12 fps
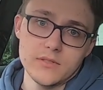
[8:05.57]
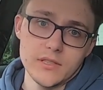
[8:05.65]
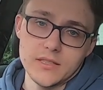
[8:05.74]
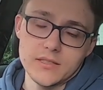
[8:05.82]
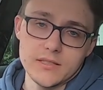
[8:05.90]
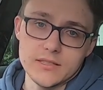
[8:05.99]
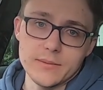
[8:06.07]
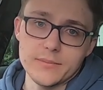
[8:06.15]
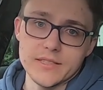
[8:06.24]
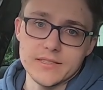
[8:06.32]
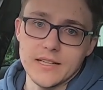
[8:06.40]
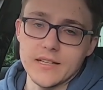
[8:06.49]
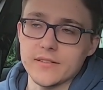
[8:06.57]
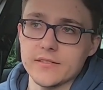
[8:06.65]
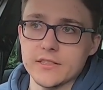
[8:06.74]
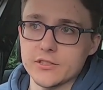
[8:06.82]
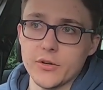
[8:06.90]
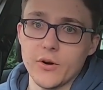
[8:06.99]
It's as simple as that.
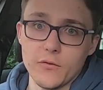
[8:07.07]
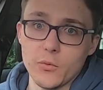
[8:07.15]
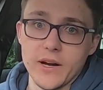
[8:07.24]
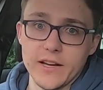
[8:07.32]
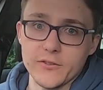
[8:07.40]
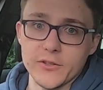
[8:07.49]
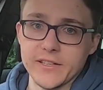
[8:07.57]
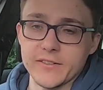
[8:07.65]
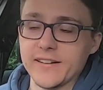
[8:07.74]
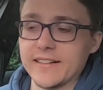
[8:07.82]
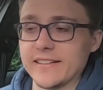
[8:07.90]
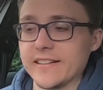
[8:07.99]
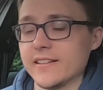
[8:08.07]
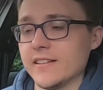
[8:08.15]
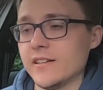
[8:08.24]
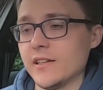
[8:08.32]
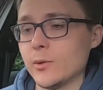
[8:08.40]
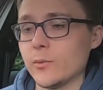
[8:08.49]
There's no other way of looking around it.
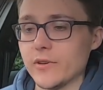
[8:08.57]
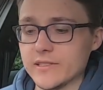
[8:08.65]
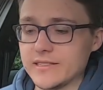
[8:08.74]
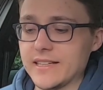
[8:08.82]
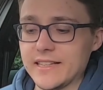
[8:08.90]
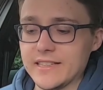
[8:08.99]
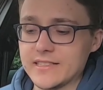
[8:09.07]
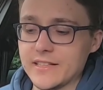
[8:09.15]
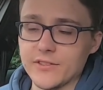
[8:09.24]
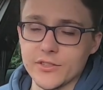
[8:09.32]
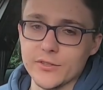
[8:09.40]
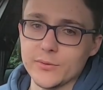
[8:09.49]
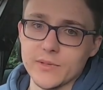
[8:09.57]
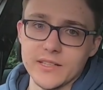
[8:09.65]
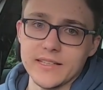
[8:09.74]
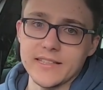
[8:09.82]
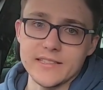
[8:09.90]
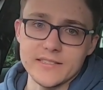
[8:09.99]
Whereas these, even a good one
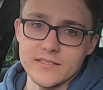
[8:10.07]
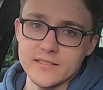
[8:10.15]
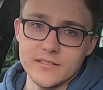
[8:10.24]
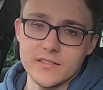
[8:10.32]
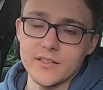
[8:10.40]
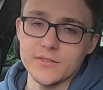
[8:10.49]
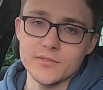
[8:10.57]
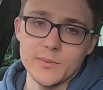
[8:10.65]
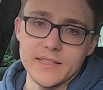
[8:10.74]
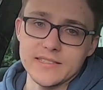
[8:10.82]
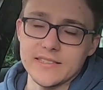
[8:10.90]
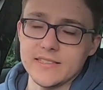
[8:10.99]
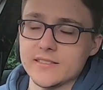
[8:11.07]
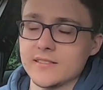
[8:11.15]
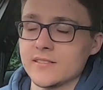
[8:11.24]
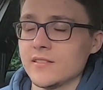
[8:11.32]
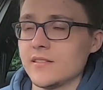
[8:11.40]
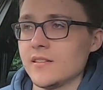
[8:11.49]
of these, you know,
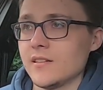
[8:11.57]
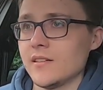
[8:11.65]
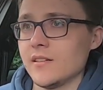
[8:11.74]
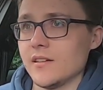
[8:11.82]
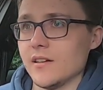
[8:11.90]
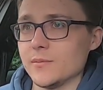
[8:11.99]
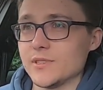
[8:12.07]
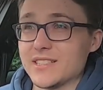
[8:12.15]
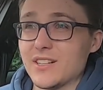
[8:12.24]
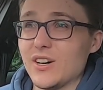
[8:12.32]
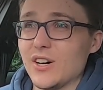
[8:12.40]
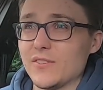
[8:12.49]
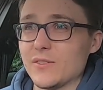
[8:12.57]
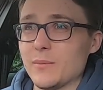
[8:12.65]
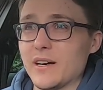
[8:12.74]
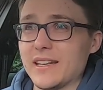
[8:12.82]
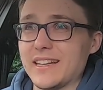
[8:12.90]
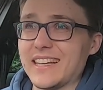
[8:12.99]
20s, so it's half the
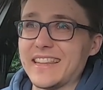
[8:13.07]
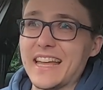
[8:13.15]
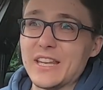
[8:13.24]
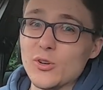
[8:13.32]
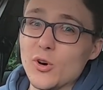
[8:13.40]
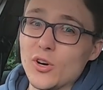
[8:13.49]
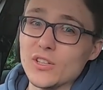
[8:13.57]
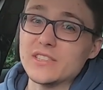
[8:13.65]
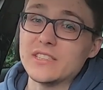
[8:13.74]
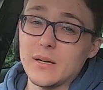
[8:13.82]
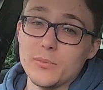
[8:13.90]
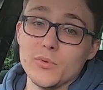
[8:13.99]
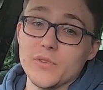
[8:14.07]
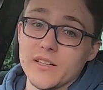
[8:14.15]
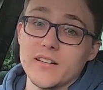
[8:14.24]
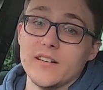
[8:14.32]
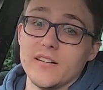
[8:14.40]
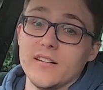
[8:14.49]
money, and they're not double the
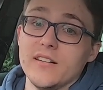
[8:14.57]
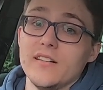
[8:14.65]
car.